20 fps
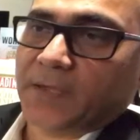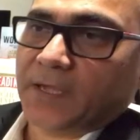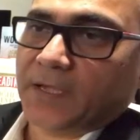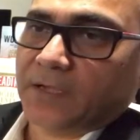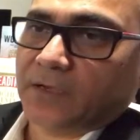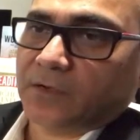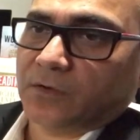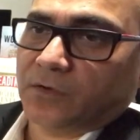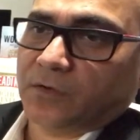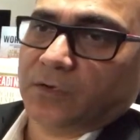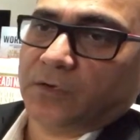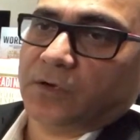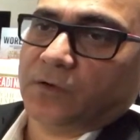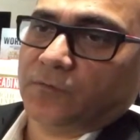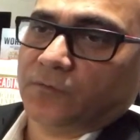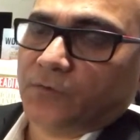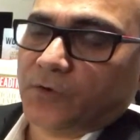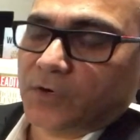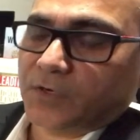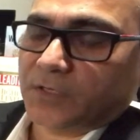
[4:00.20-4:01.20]
back, or
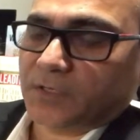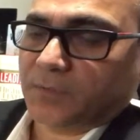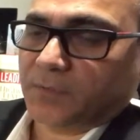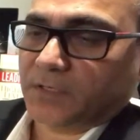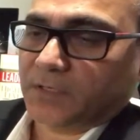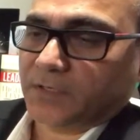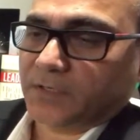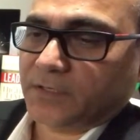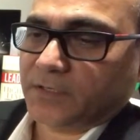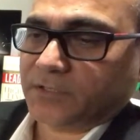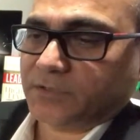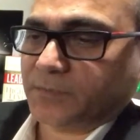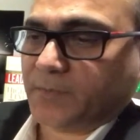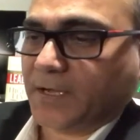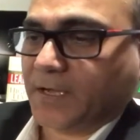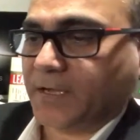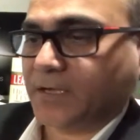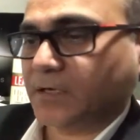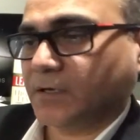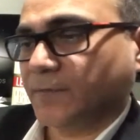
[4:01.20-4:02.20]
around 14 billion years
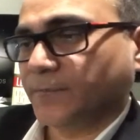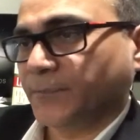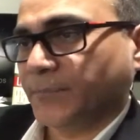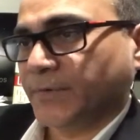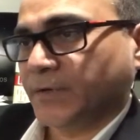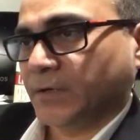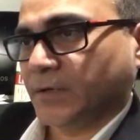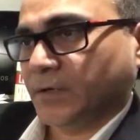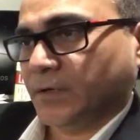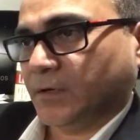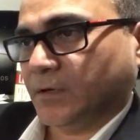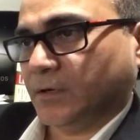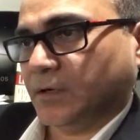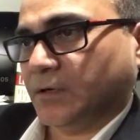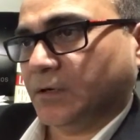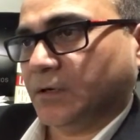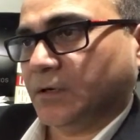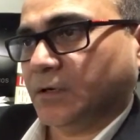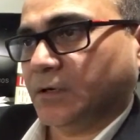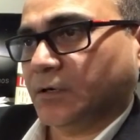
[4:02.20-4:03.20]
back,
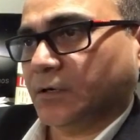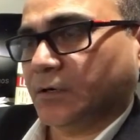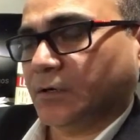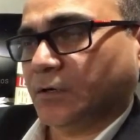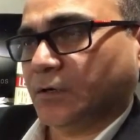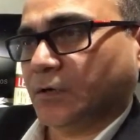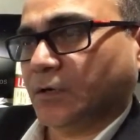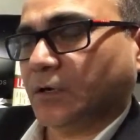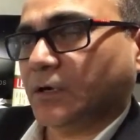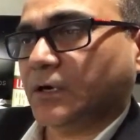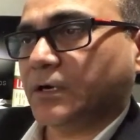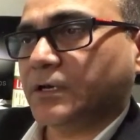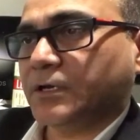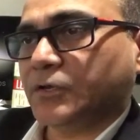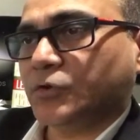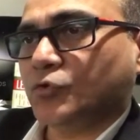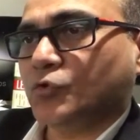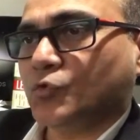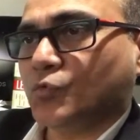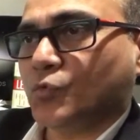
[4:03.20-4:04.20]
early
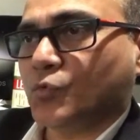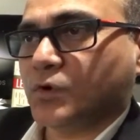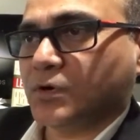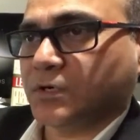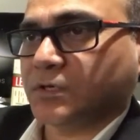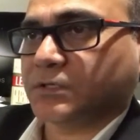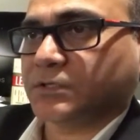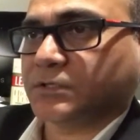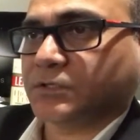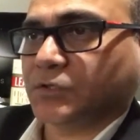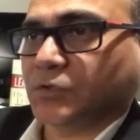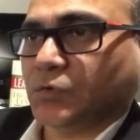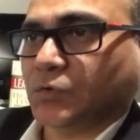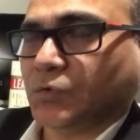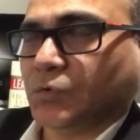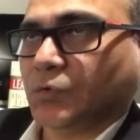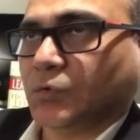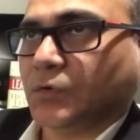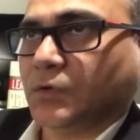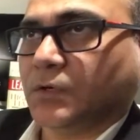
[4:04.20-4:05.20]
universe,
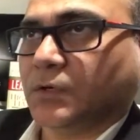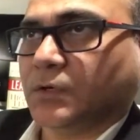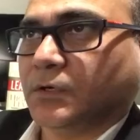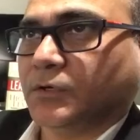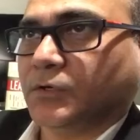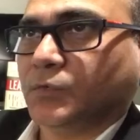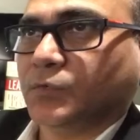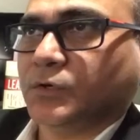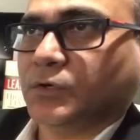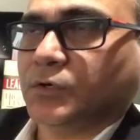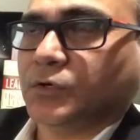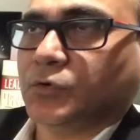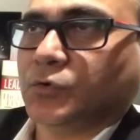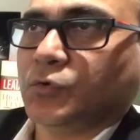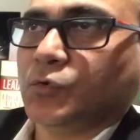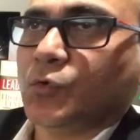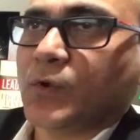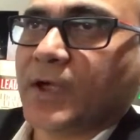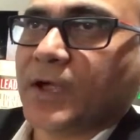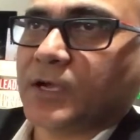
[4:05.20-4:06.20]
there were
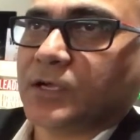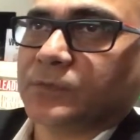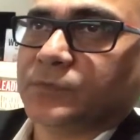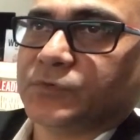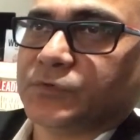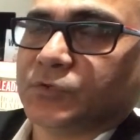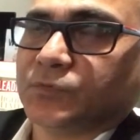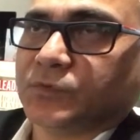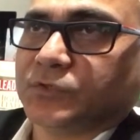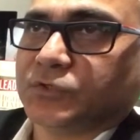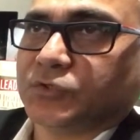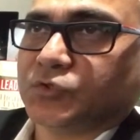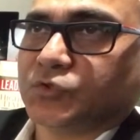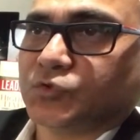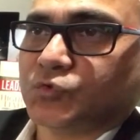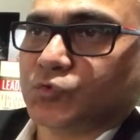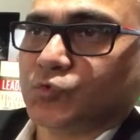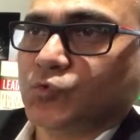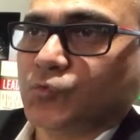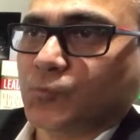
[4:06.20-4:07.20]
no atoms. It was a
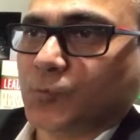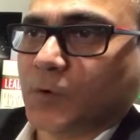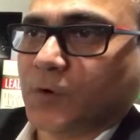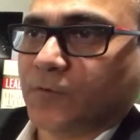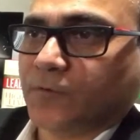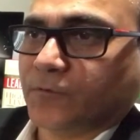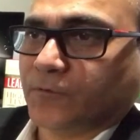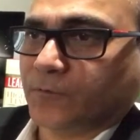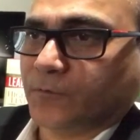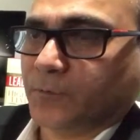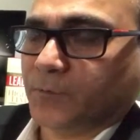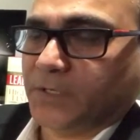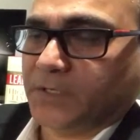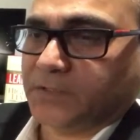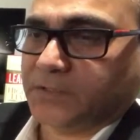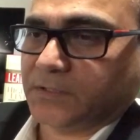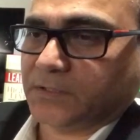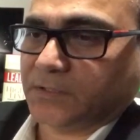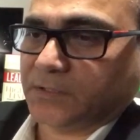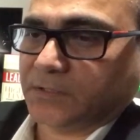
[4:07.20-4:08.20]
soup of
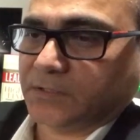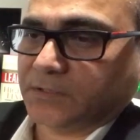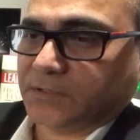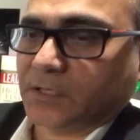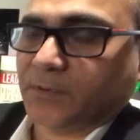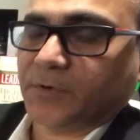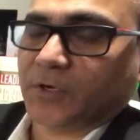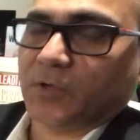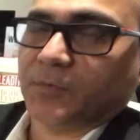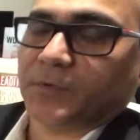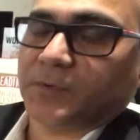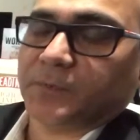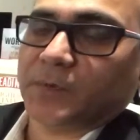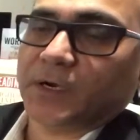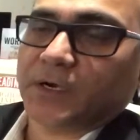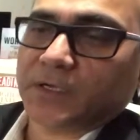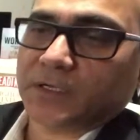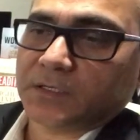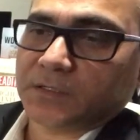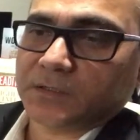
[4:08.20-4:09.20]
basically subatomic
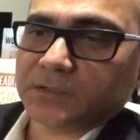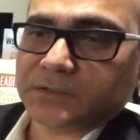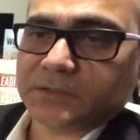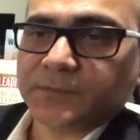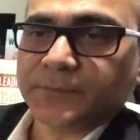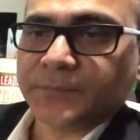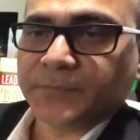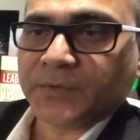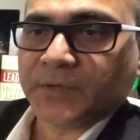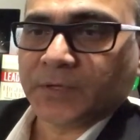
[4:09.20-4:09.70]
particles,